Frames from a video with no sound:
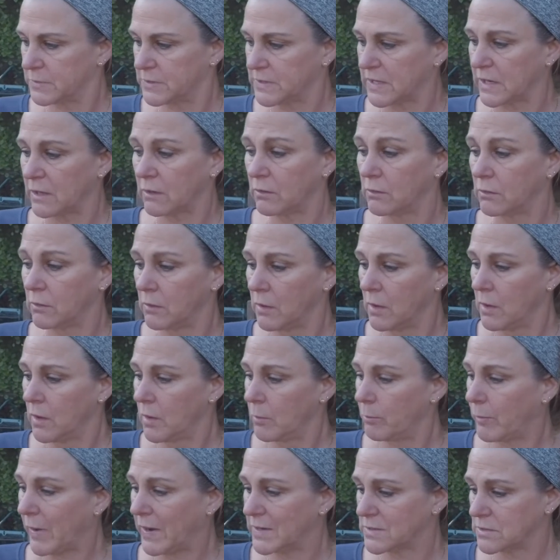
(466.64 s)
dill,
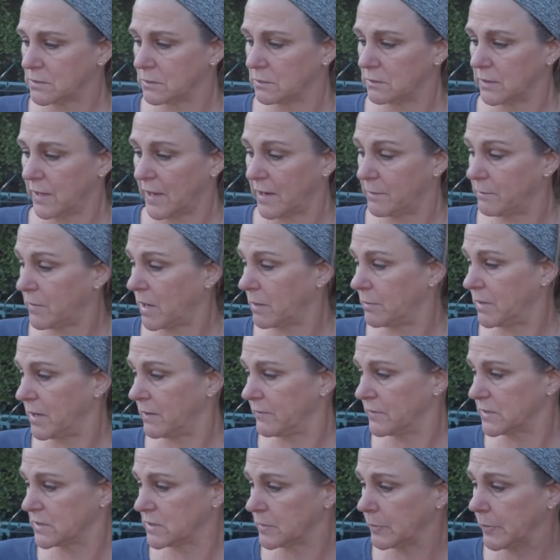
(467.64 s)
basil, and maybe
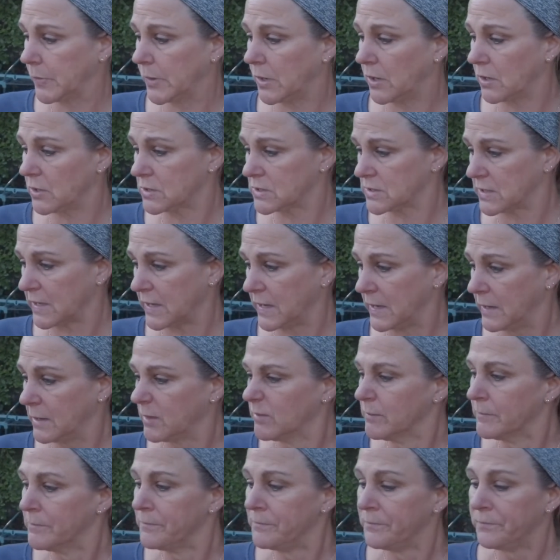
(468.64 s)
even some parsley.
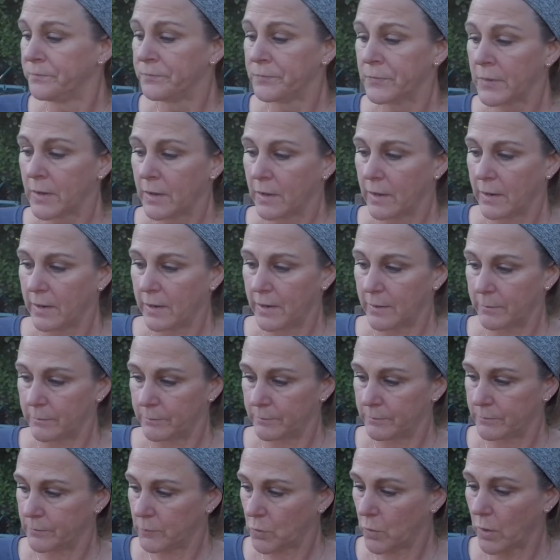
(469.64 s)

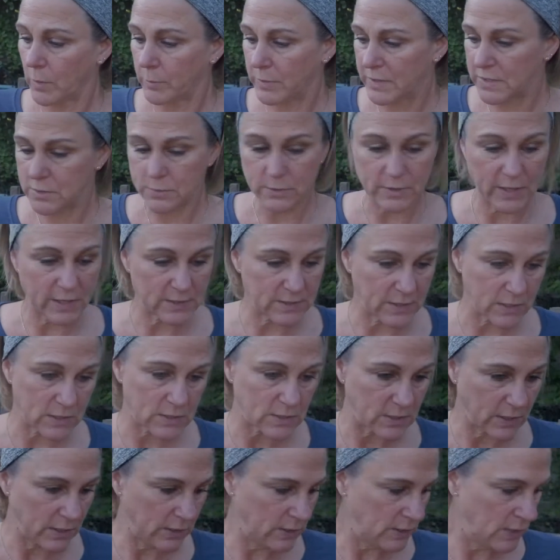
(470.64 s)
I'm quite pleased with that,
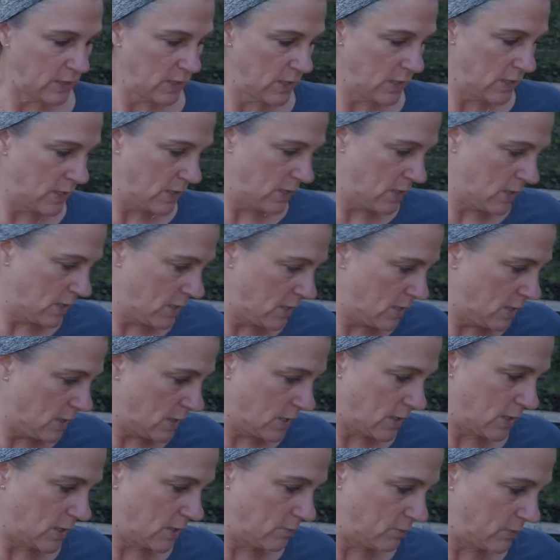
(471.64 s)
actually.
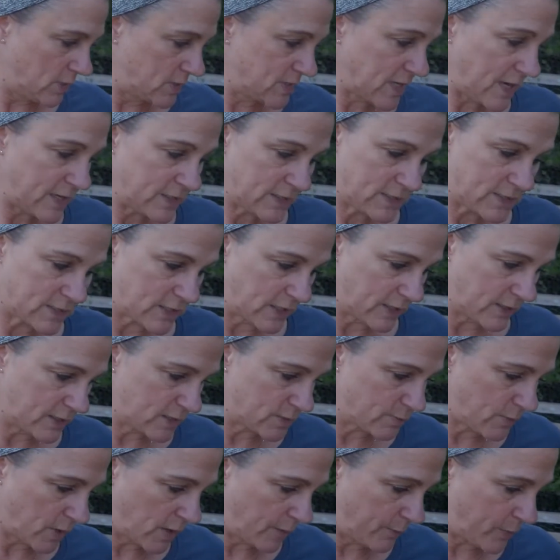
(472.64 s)
The saddest thing
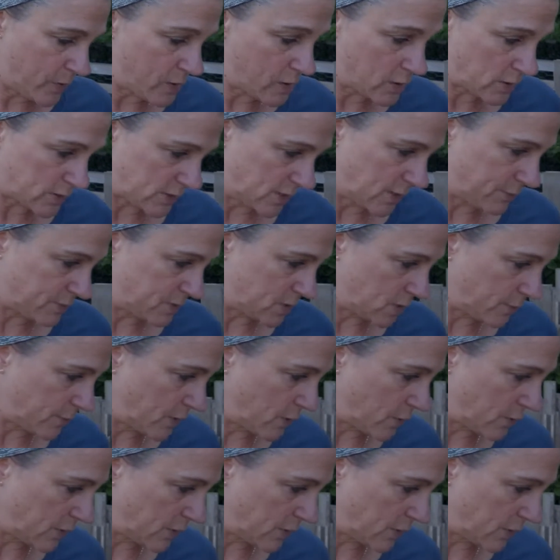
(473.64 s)
is my parsnips, to be